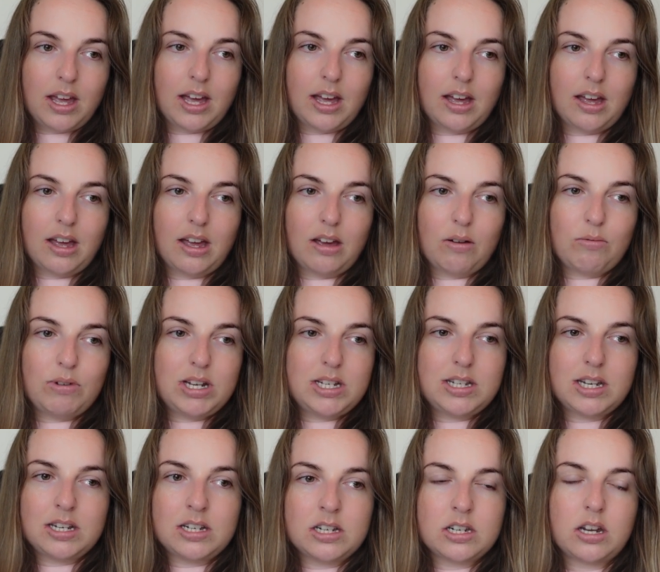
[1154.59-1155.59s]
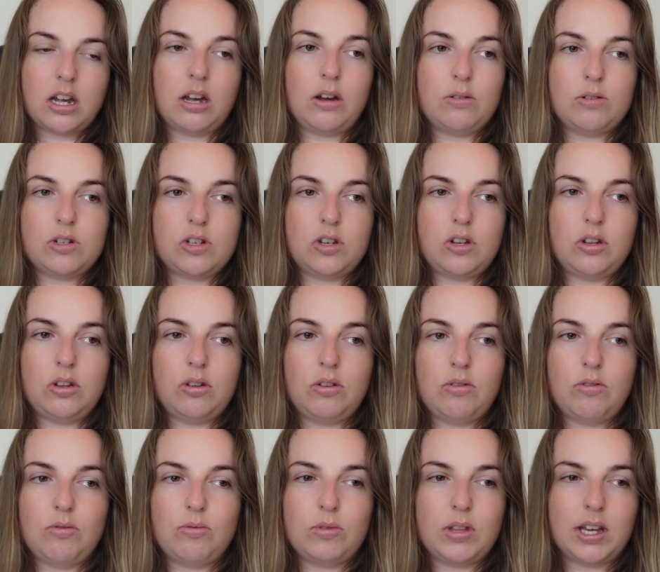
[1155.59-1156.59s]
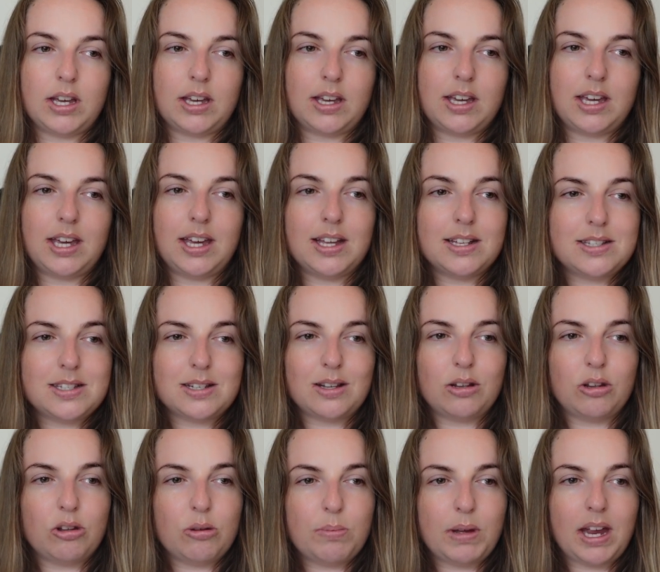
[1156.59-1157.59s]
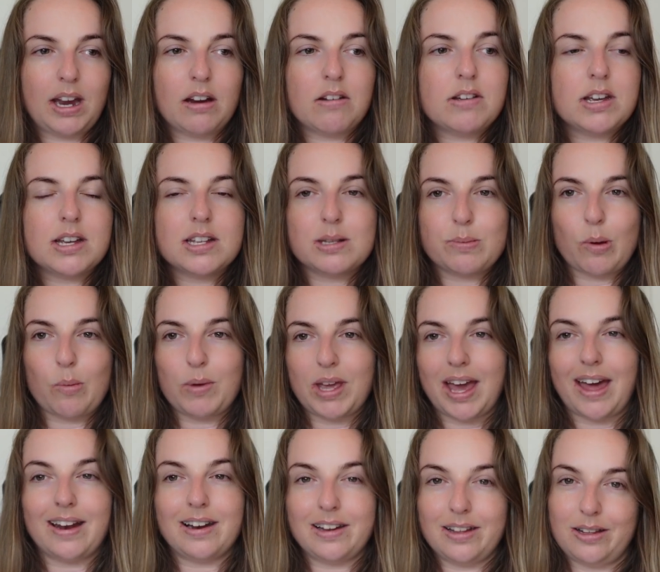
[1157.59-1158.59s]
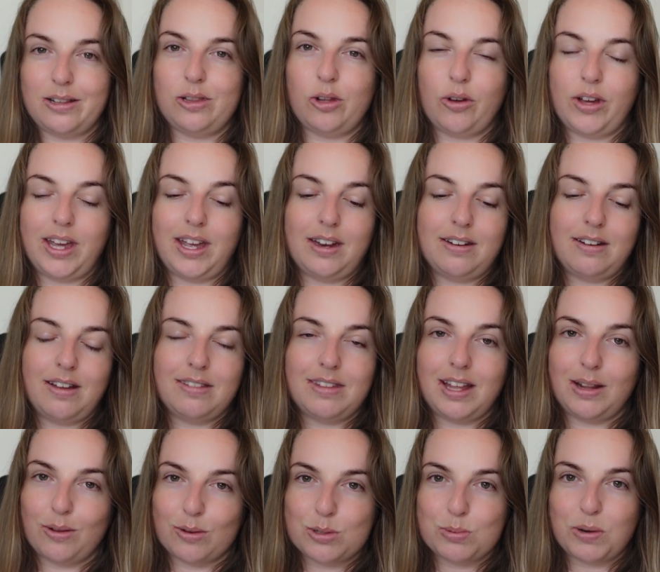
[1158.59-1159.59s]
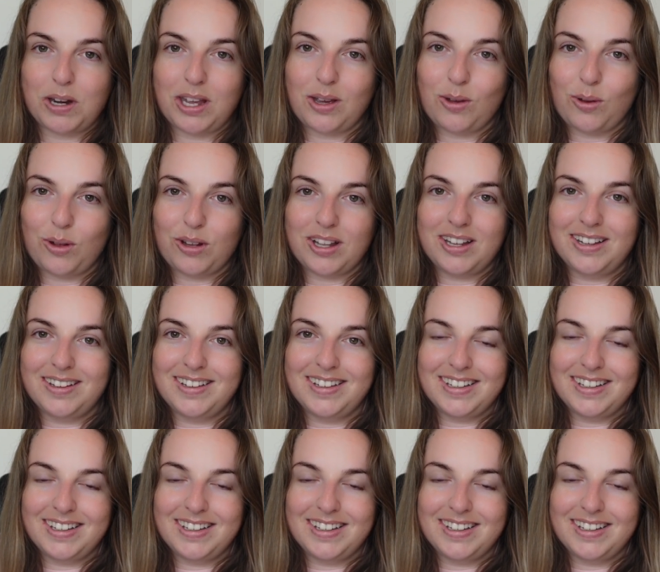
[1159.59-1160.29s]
Uh, we didn't go to the kids club areas, but we had a little look in and they looked pretty cool.